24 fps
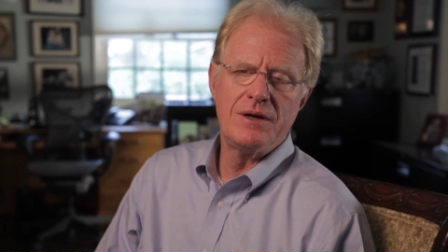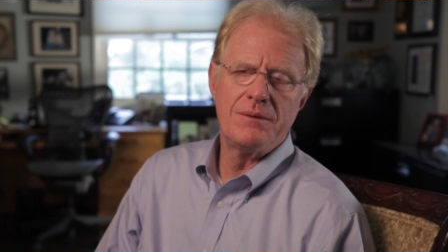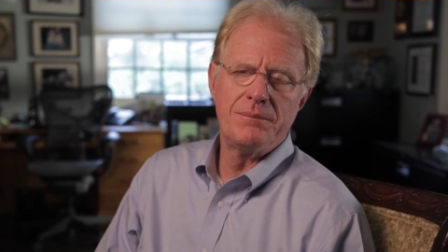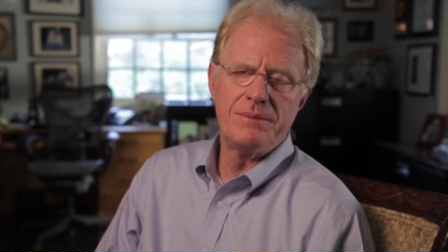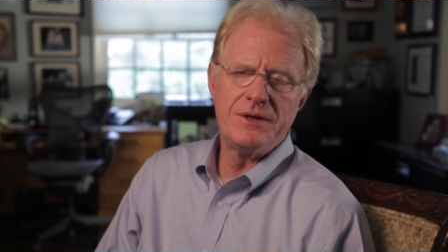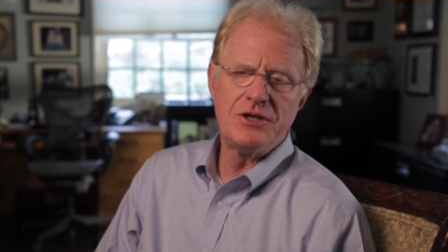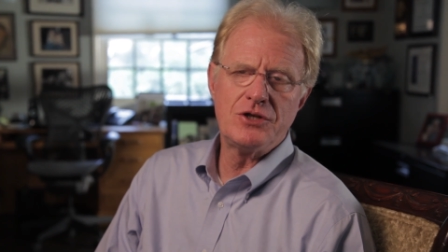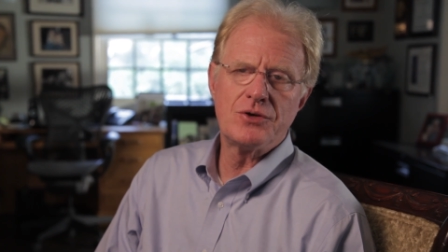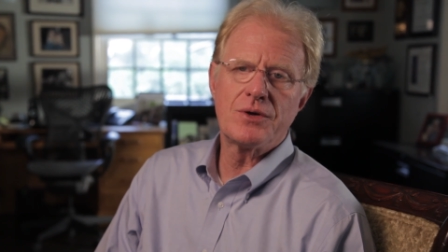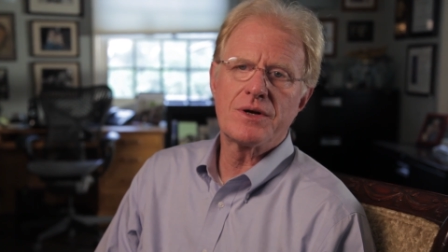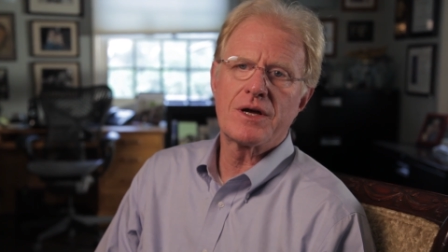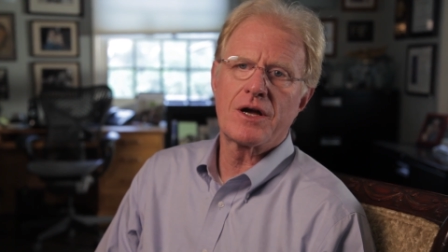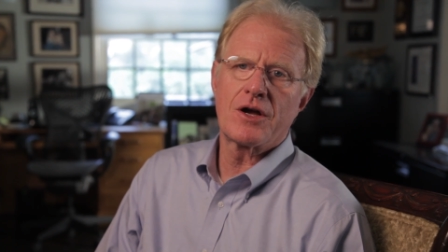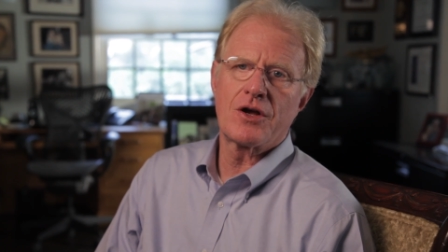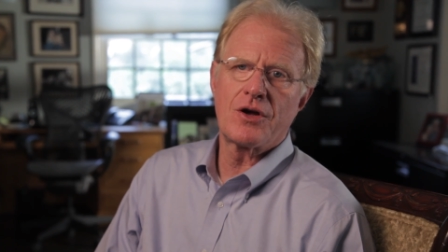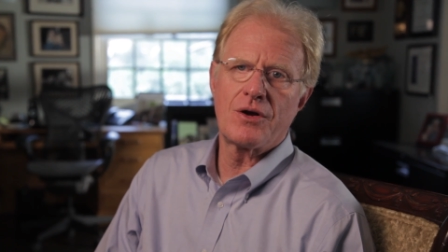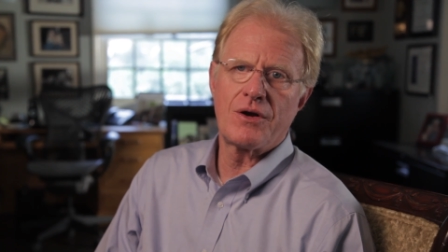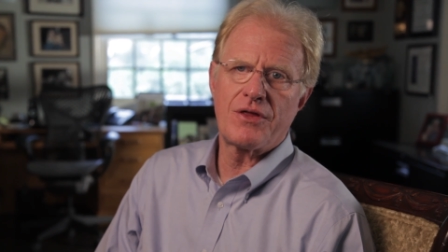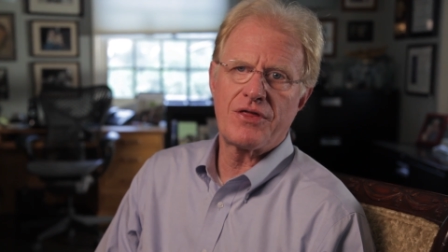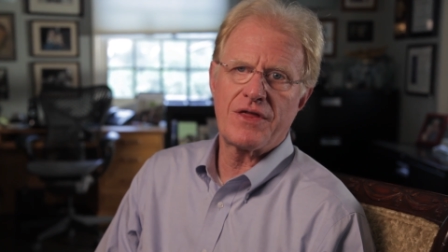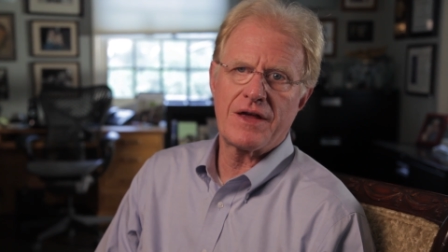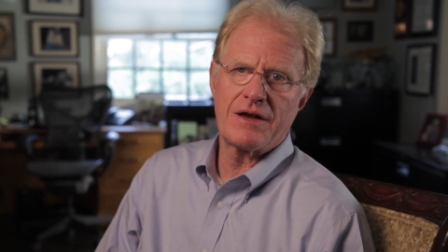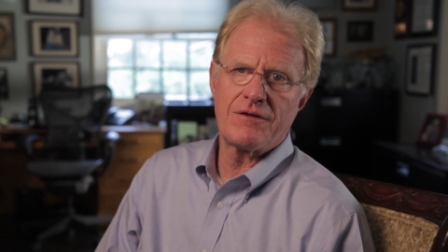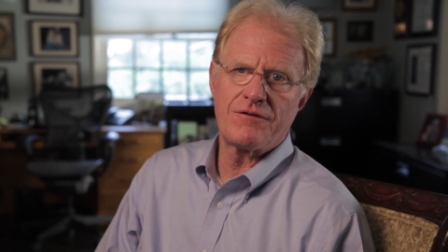be doing a
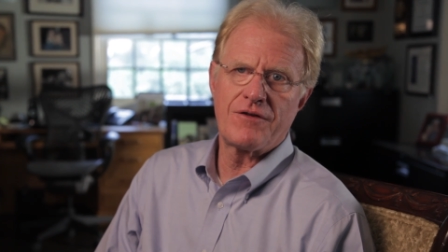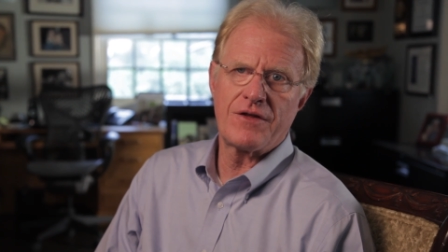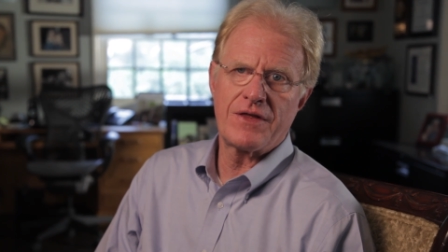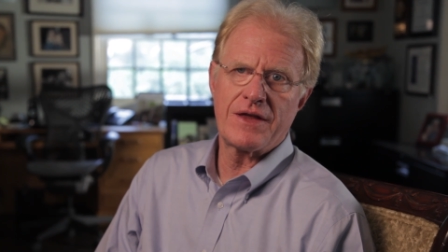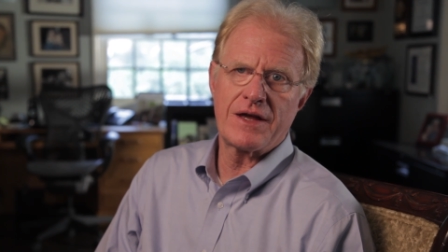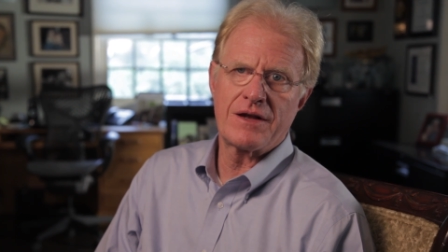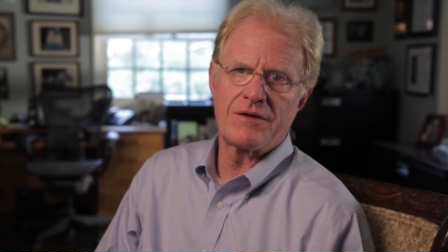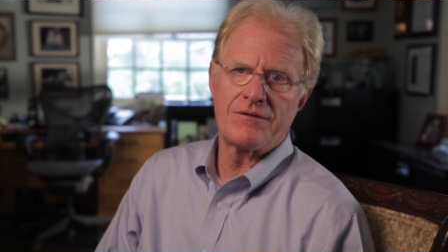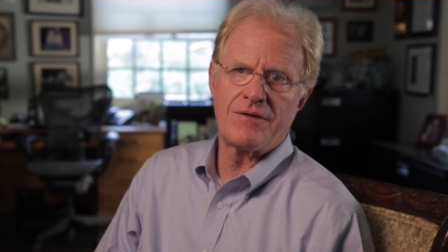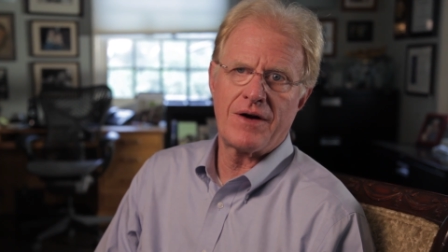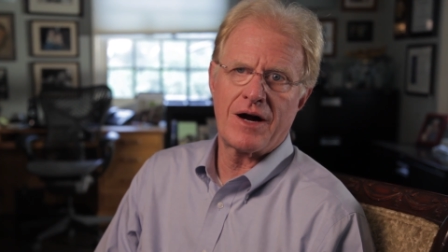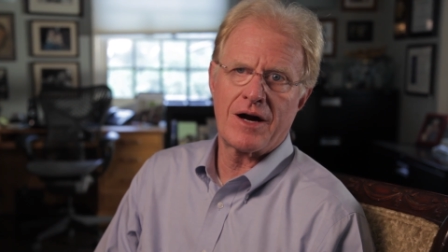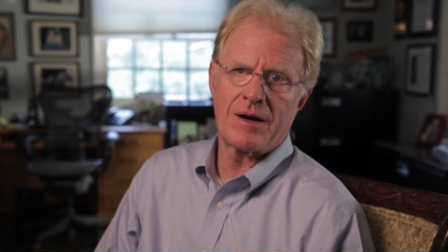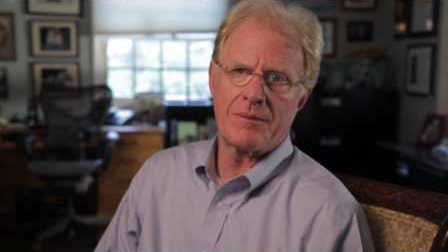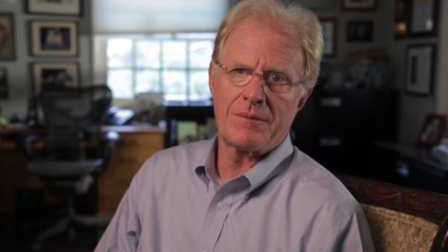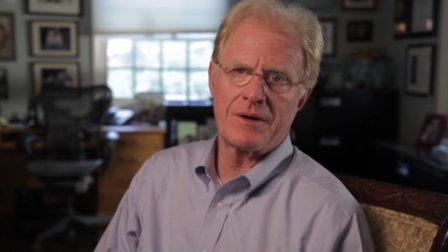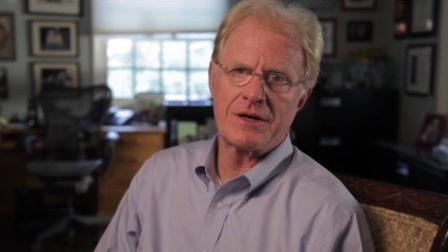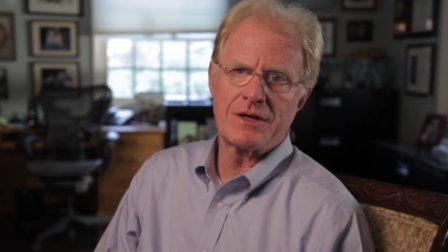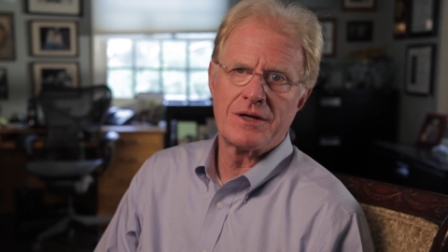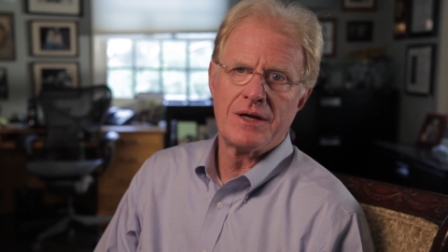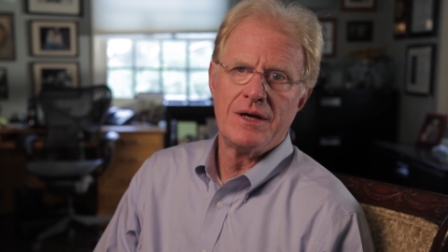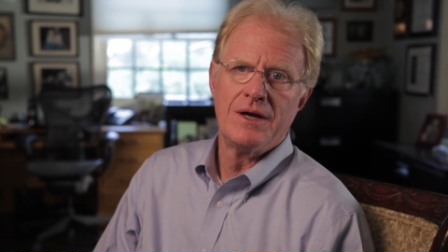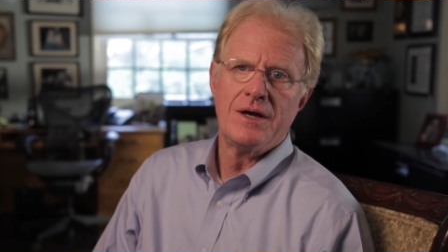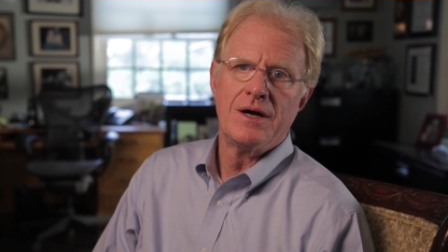good thing for the environment.